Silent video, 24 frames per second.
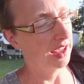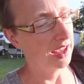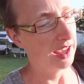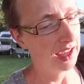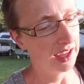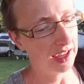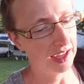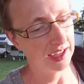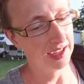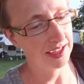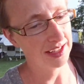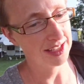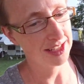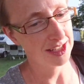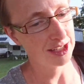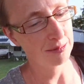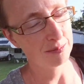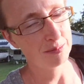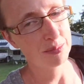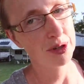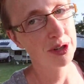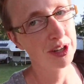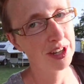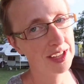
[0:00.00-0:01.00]
and
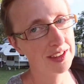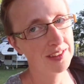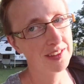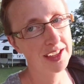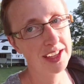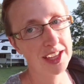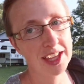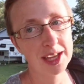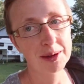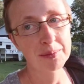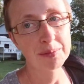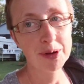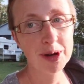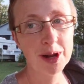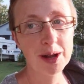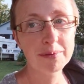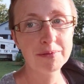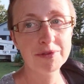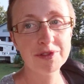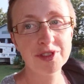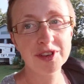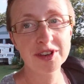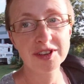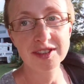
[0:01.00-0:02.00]
putting the camper up
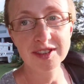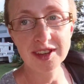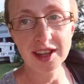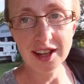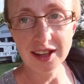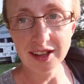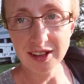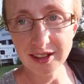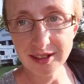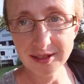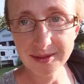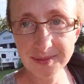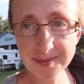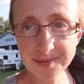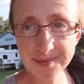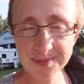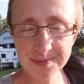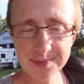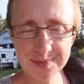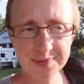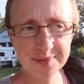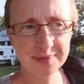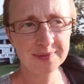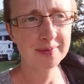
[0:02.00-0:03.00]
for sale.
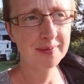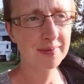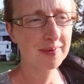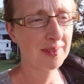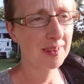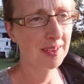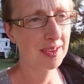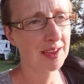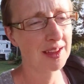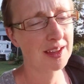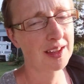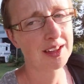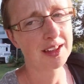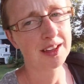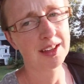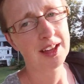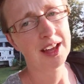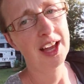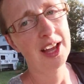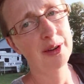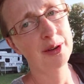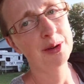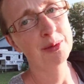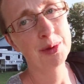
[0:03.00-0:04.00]

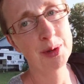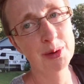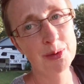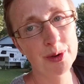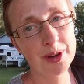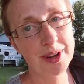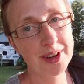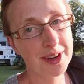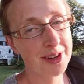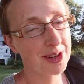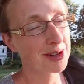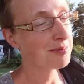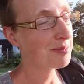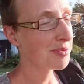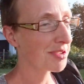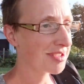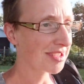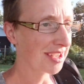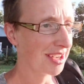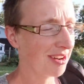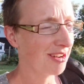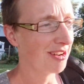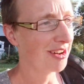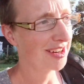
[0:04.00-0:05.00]
I will be
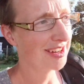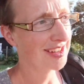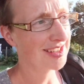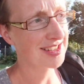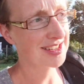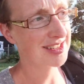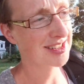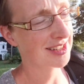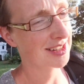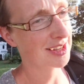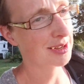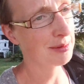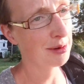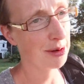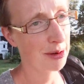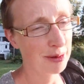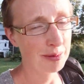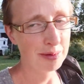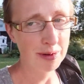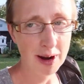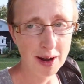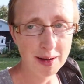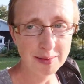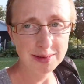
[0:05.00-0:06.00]
100% honest about the
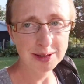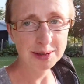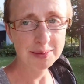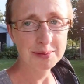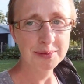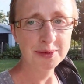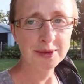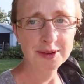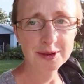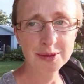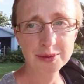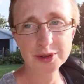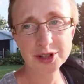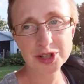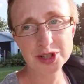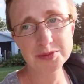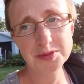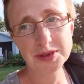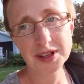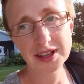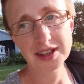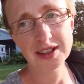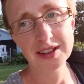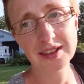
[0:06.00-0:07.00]
problems, which
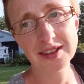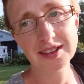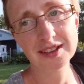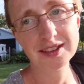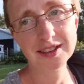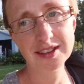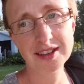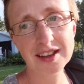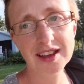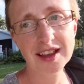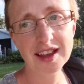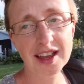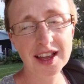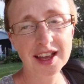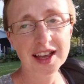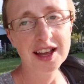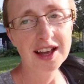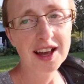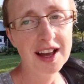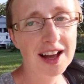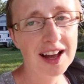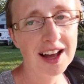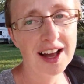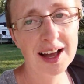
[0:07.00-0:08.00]
means
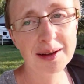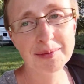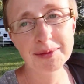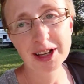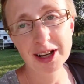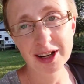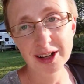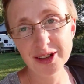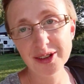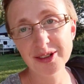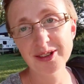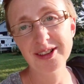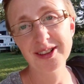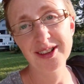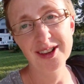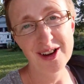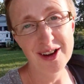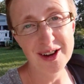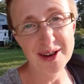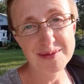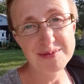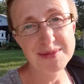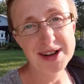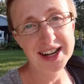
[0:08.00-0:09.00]
I'm going to lose a
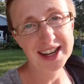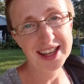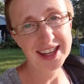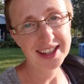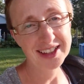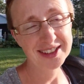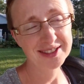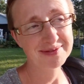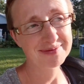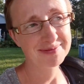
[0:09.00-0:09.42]
lot of money.